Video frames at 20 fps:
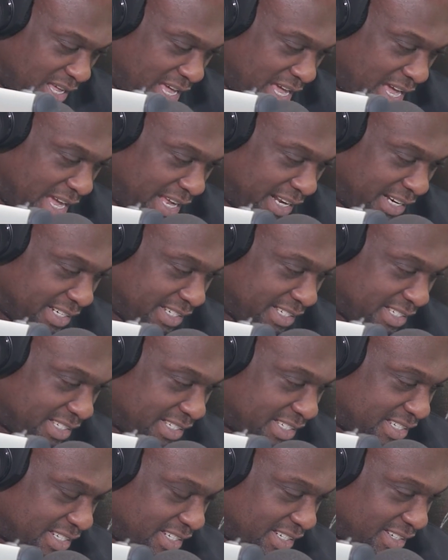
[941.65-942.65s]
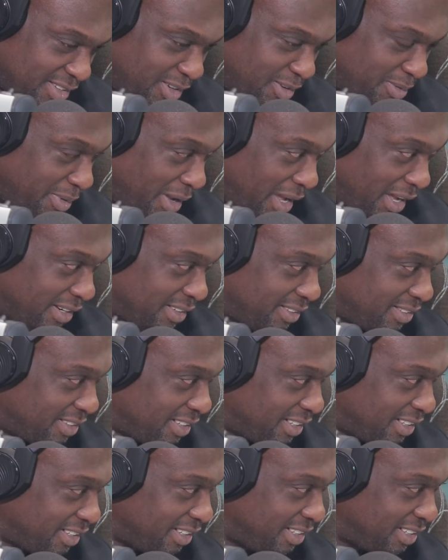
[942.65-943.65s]
and oh man,
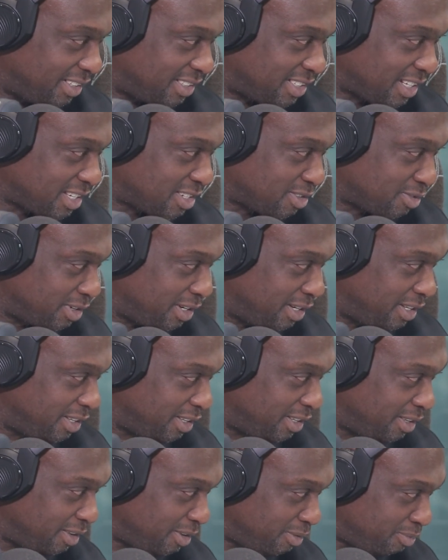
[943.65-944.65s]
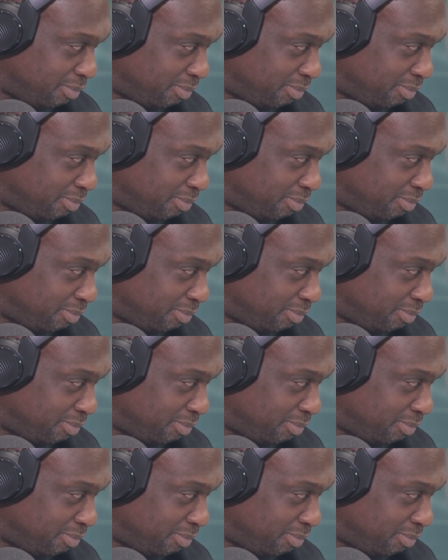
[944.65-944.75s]
he just really